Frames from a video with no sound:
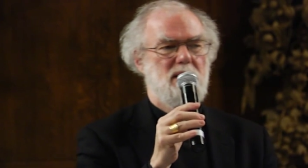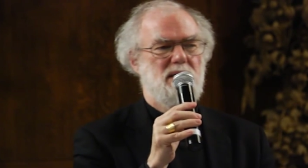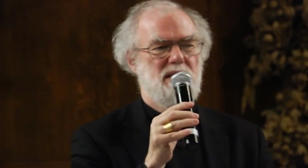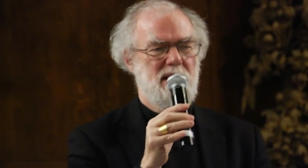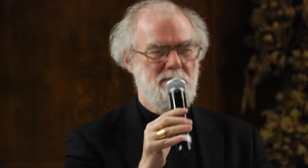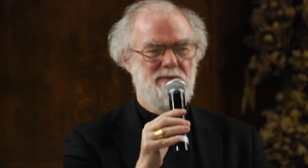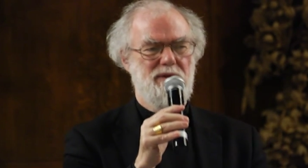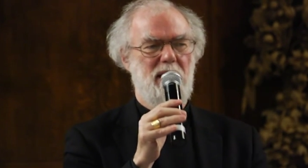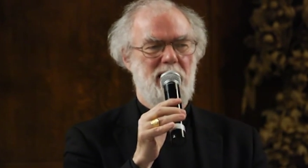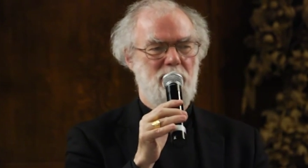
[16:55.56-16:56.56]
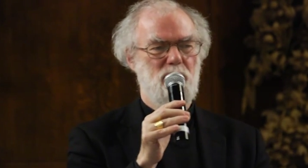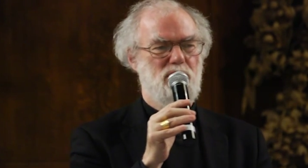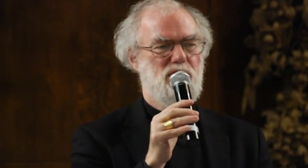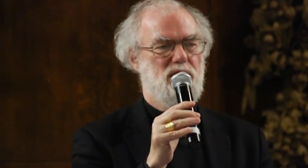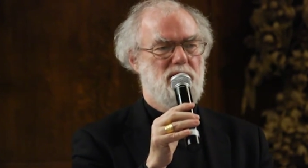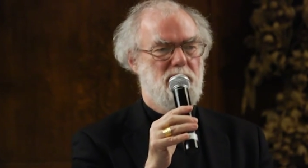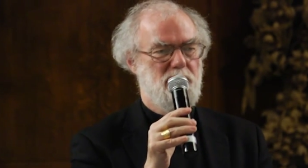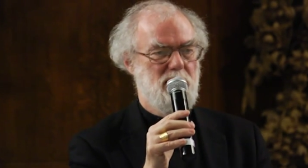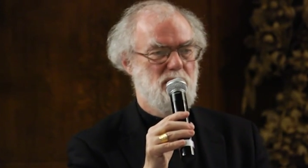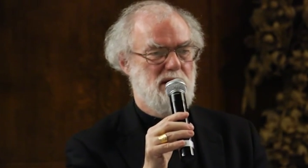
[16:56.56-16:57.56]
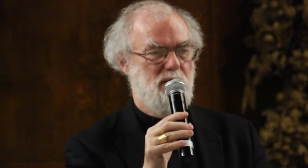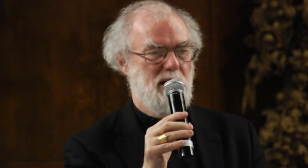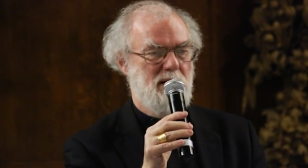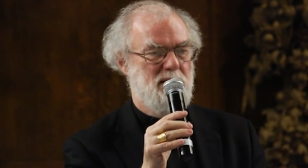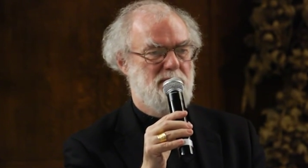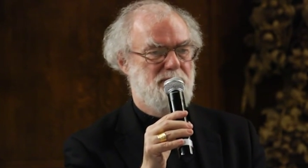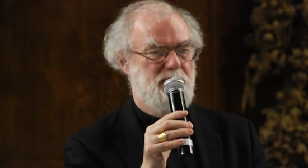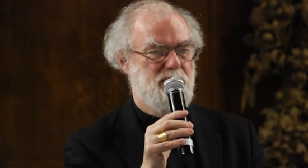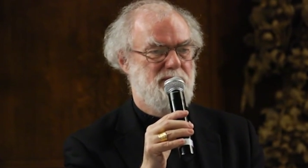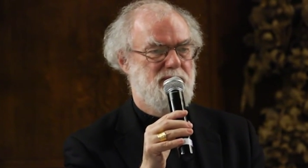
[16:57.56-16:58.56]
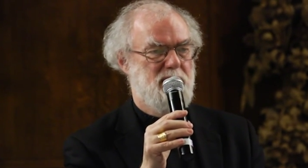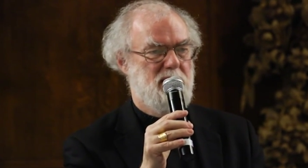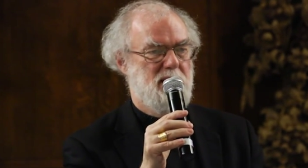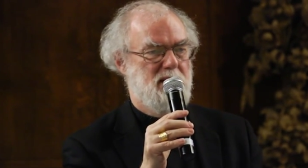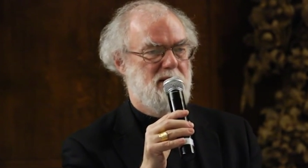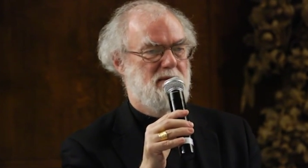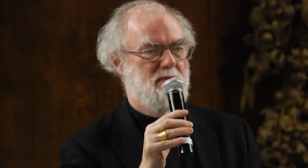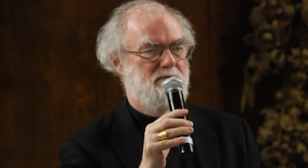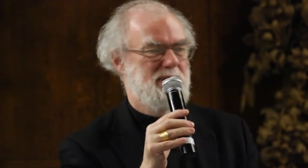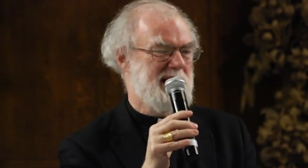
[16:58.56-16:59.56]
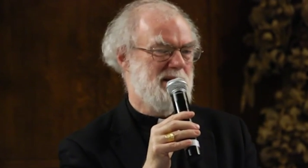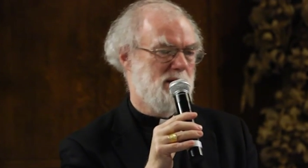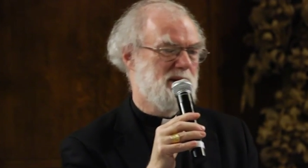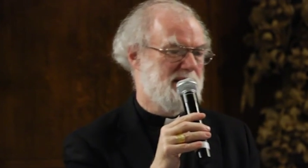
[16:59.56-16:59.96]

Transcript: some of the language that's used around sort of penal